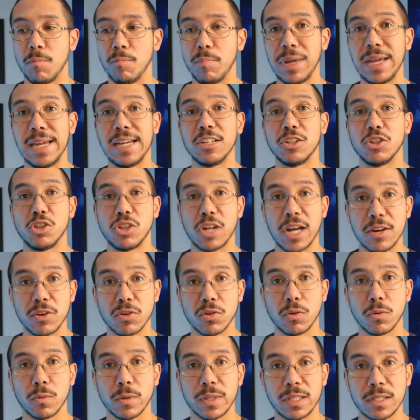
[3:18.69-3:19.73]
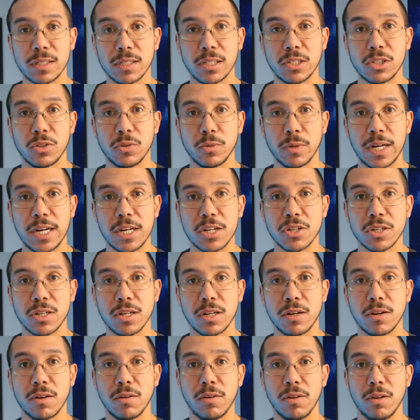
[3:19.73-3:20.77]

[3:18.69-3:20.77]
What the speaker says: being gentle with the situation,